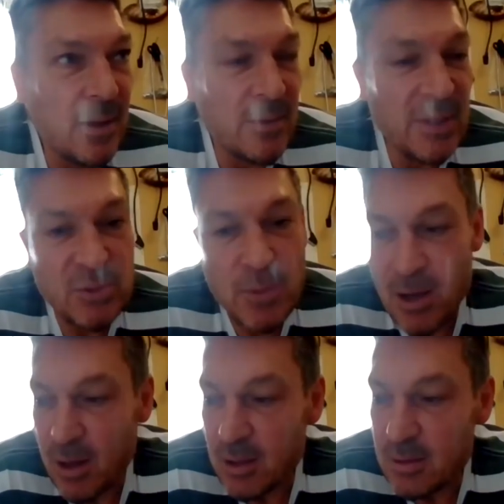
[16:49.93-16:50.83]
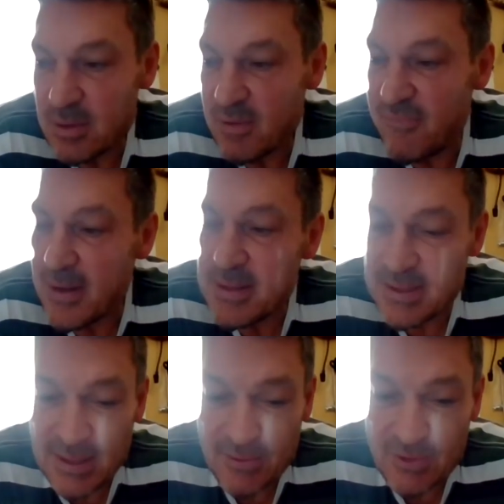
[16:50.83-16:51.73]
And this went on. So
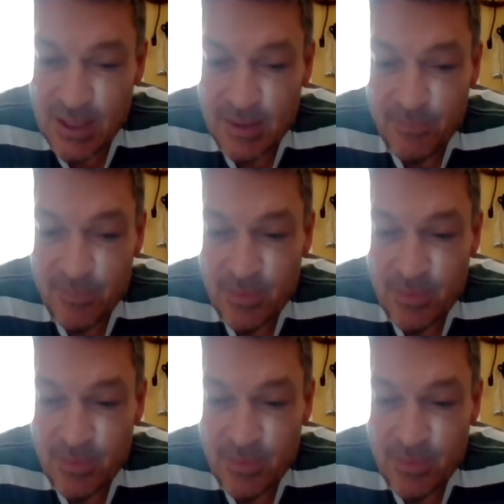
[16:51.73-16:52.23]
eventually they were saying,